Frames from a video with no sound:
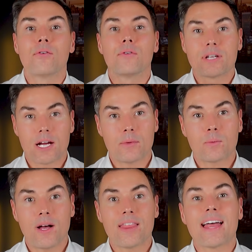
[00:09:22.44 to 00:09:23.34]
retirement
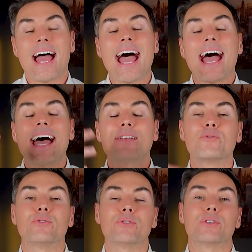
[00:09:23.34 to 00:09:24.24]
wealth, and
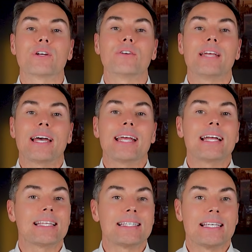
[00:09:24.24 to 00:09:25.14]
reducing her debt
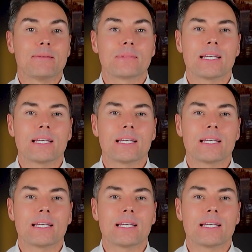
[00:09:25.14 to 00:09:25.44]
at the same